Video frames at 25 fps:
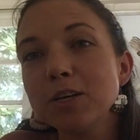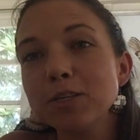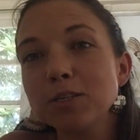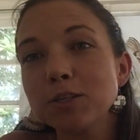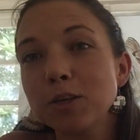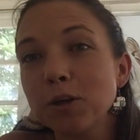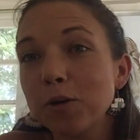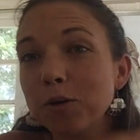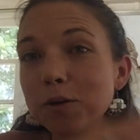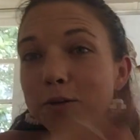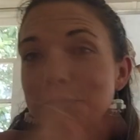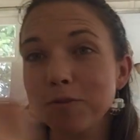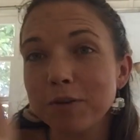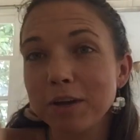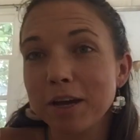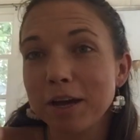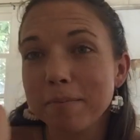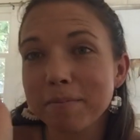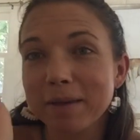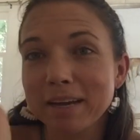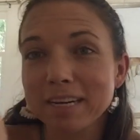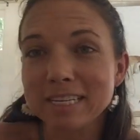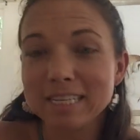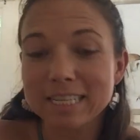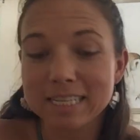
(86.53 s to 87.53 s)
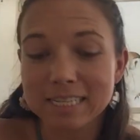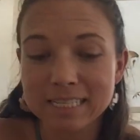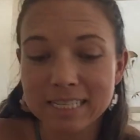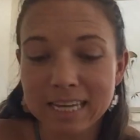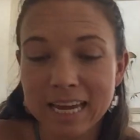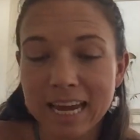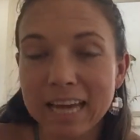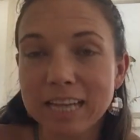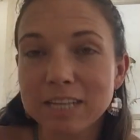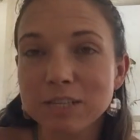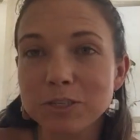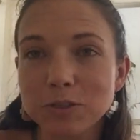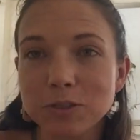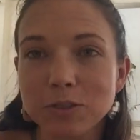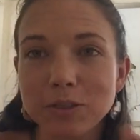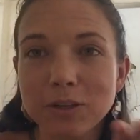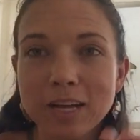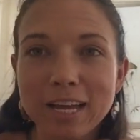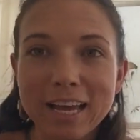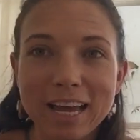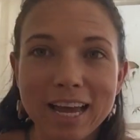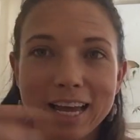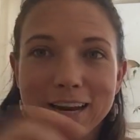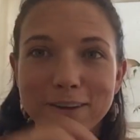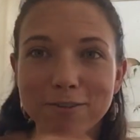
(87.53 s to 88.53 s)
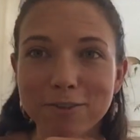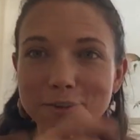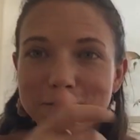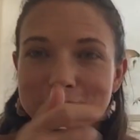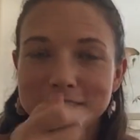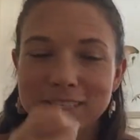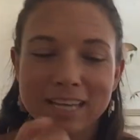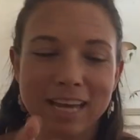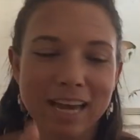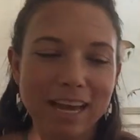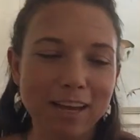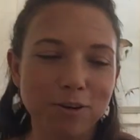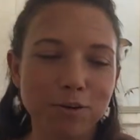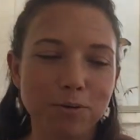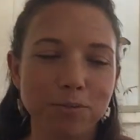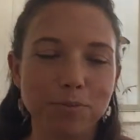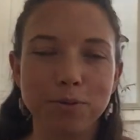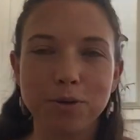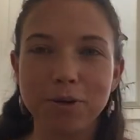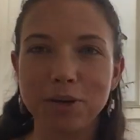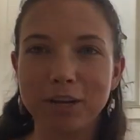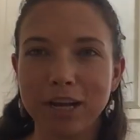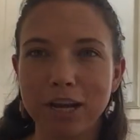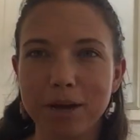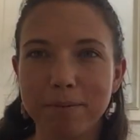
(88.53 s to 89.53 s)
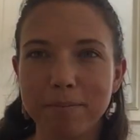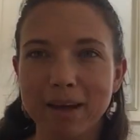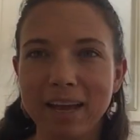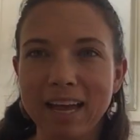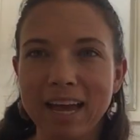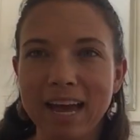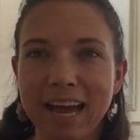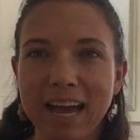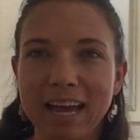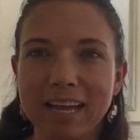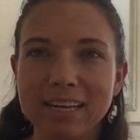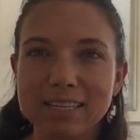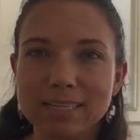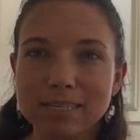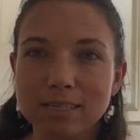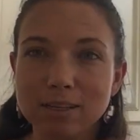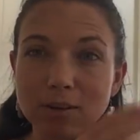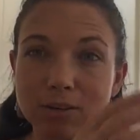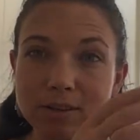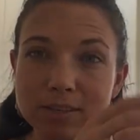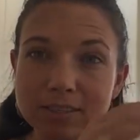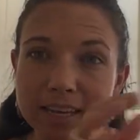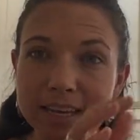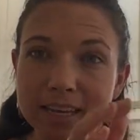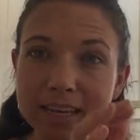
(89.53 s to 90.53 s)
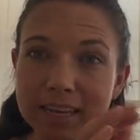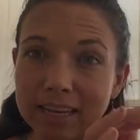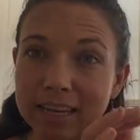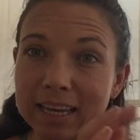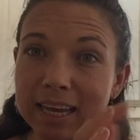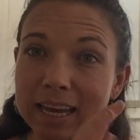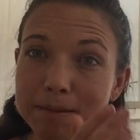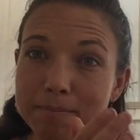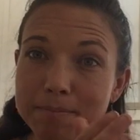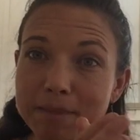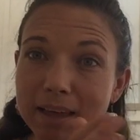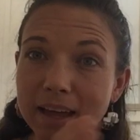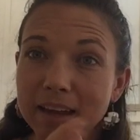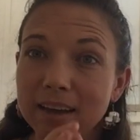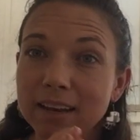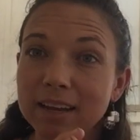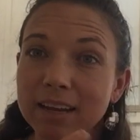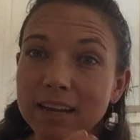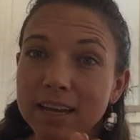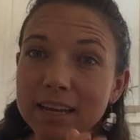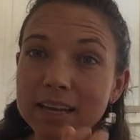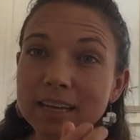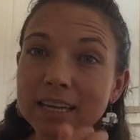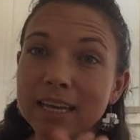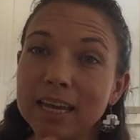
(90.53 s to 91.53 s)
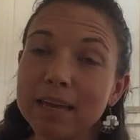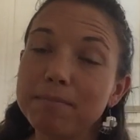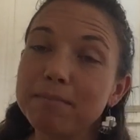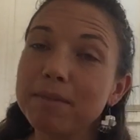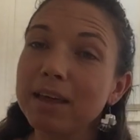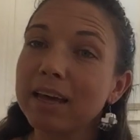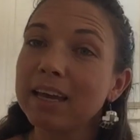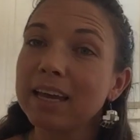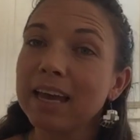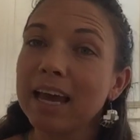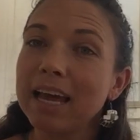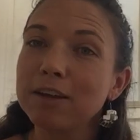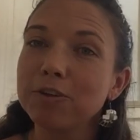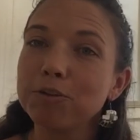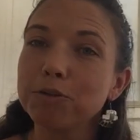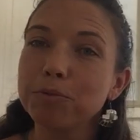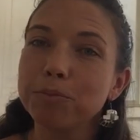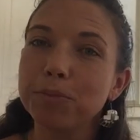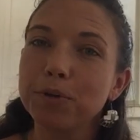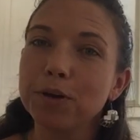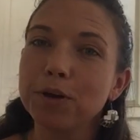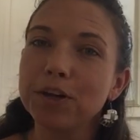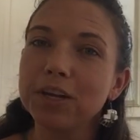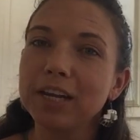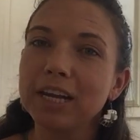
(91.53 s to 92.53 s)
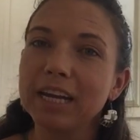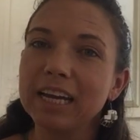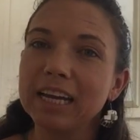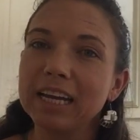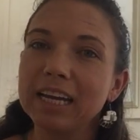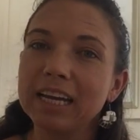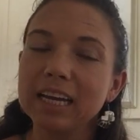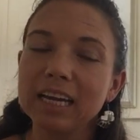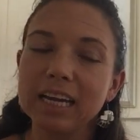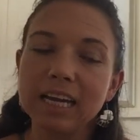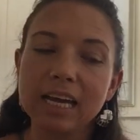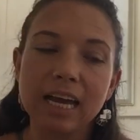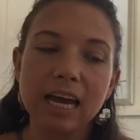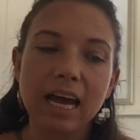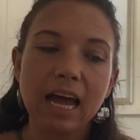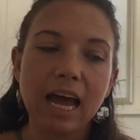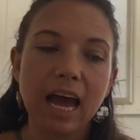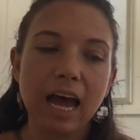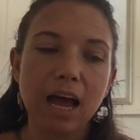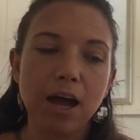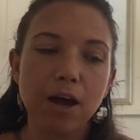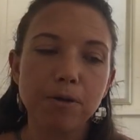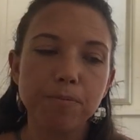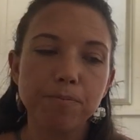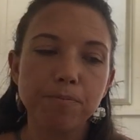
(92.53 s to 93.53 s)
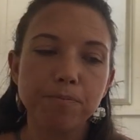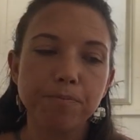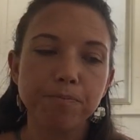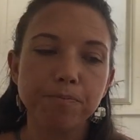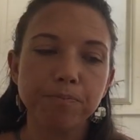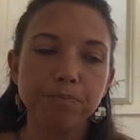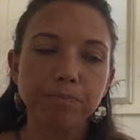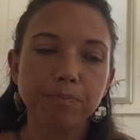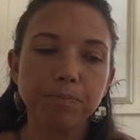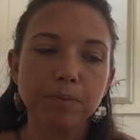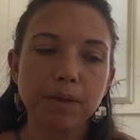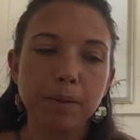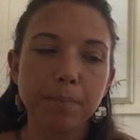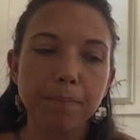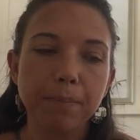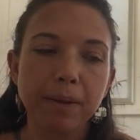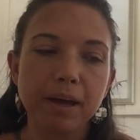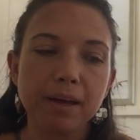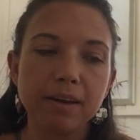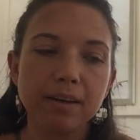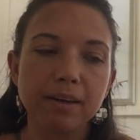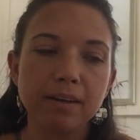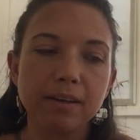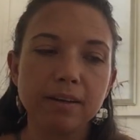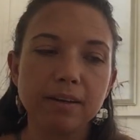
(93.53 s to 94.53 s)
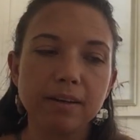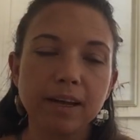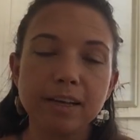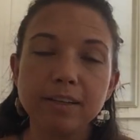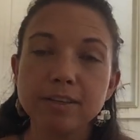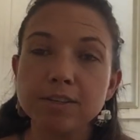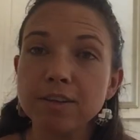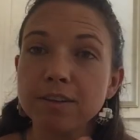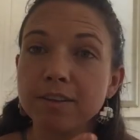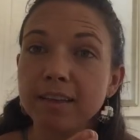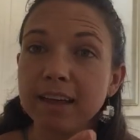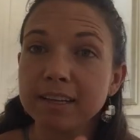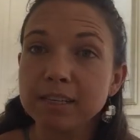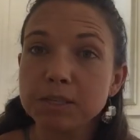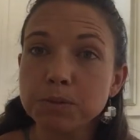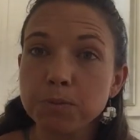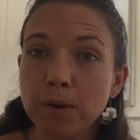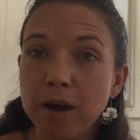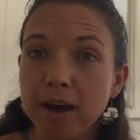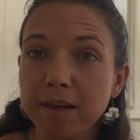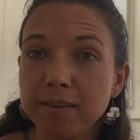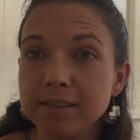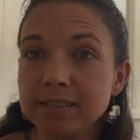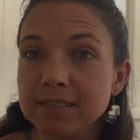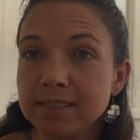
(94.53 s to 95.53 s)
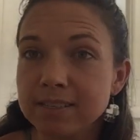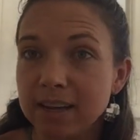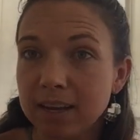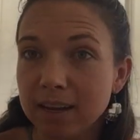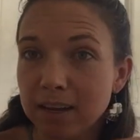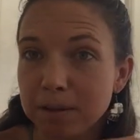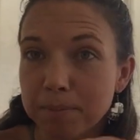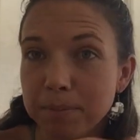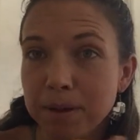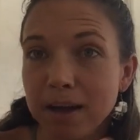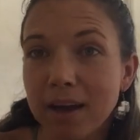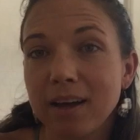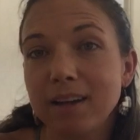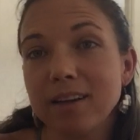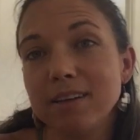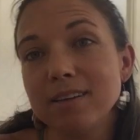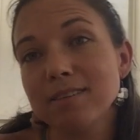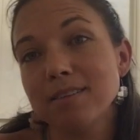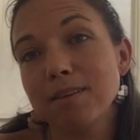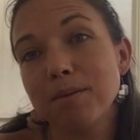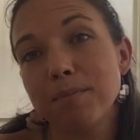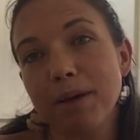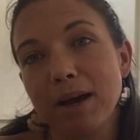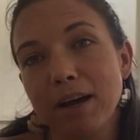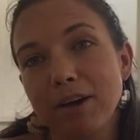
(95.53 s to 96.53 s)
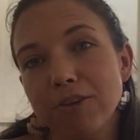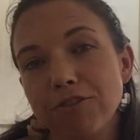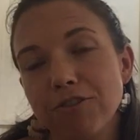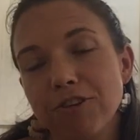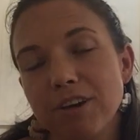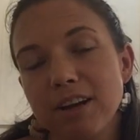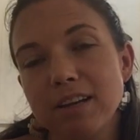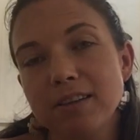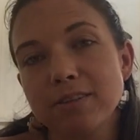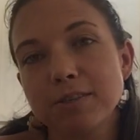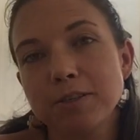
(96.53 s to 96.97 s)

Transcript: So if we come back to this candle, and I've got this candle burning on my hand, as long as I can keep that candle burning, and so that's why the second part is the boundary.